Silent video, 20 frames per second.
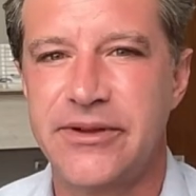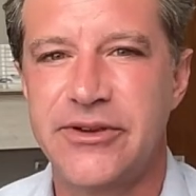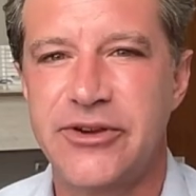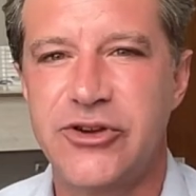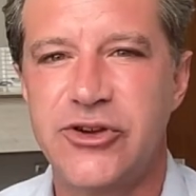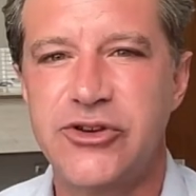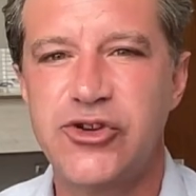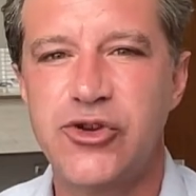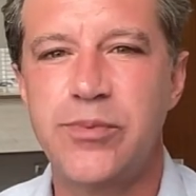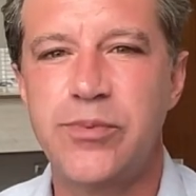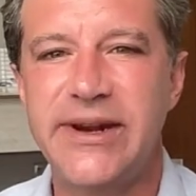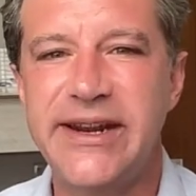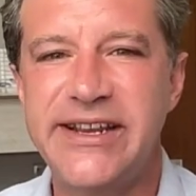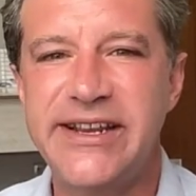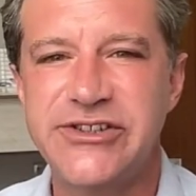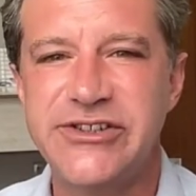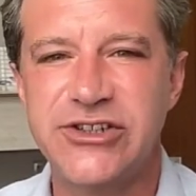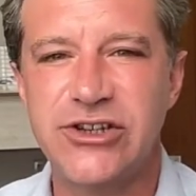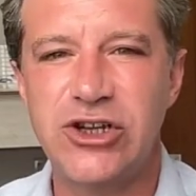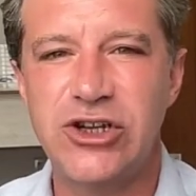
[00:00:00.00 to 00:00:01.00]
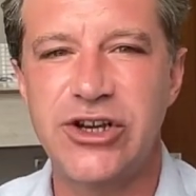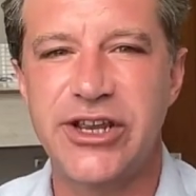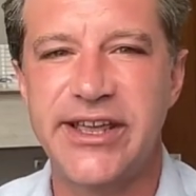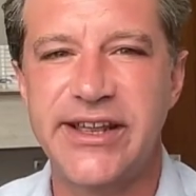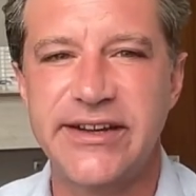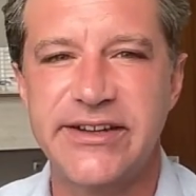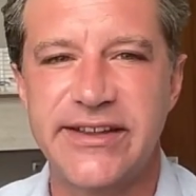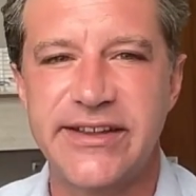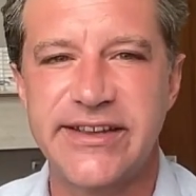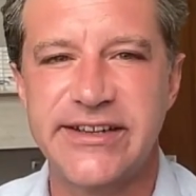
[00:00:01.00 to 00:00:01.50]
Could you please look
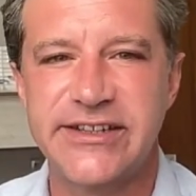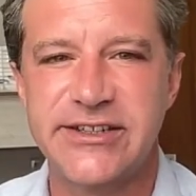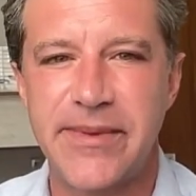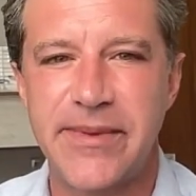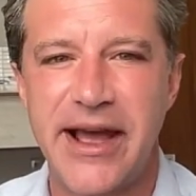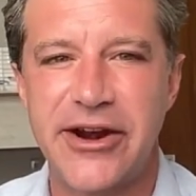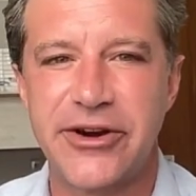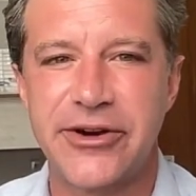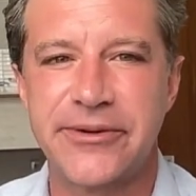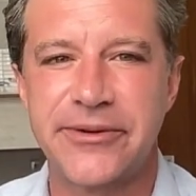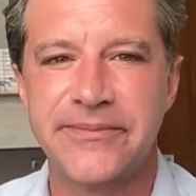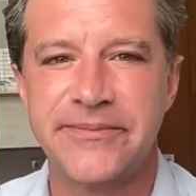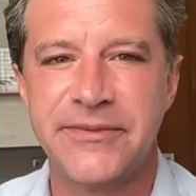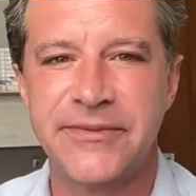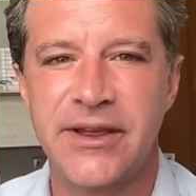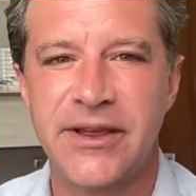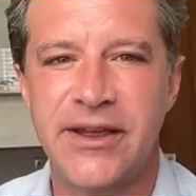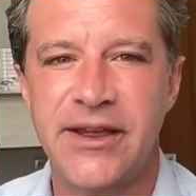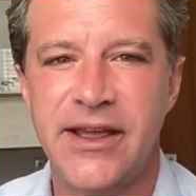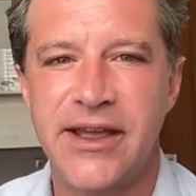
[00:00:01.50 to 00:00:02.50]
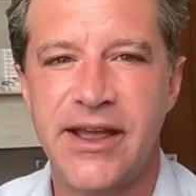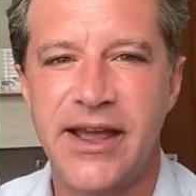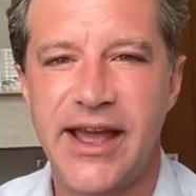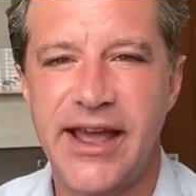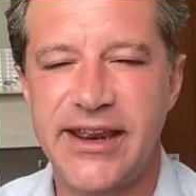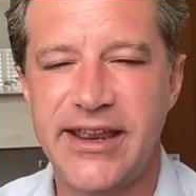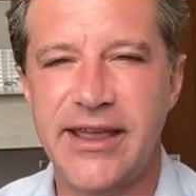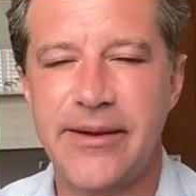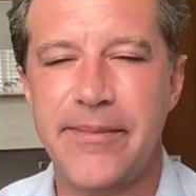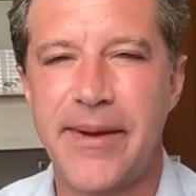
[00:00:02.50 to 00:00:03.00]
into this matter
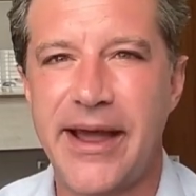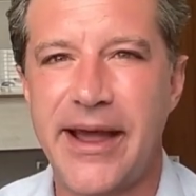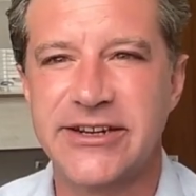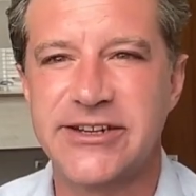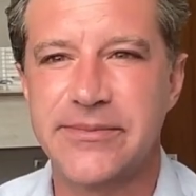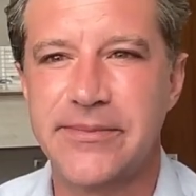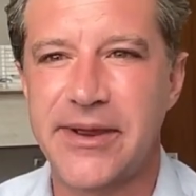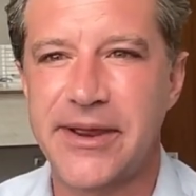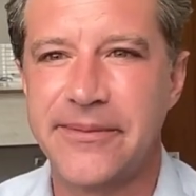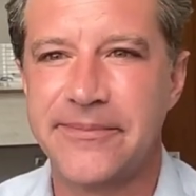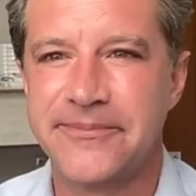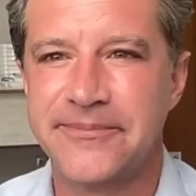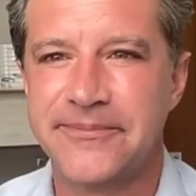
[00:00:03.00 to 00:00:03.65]
and get back to me?